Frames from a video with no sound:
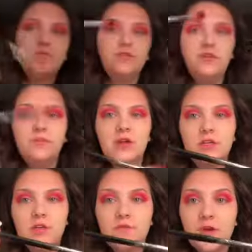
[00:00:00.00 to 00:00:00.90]
hold your
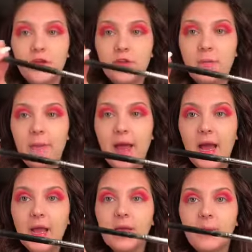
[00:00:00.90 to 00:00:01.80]
brush farther
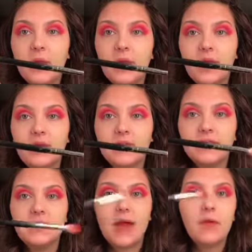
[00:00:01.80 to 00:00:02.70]
back because
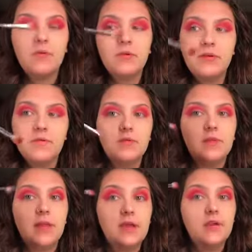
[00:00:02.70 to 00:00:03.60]
that will give you a
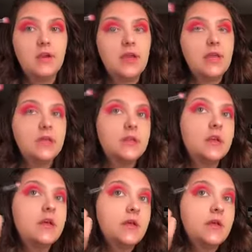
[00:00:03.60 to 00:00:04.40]
lighter hand.